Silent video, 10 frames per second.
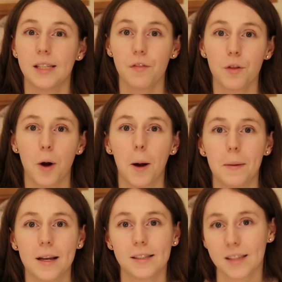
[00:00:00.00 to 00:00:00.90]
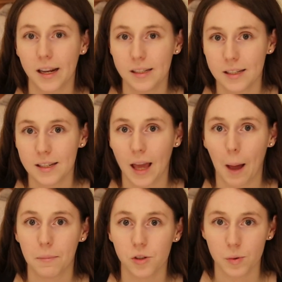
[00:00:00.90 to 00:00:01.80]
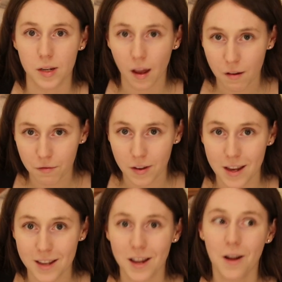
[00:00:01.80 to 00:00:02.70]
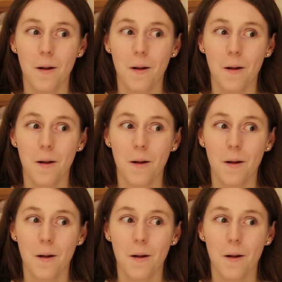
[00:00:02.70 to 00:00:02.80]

Never thought I'd be excited to get up and do a night feed,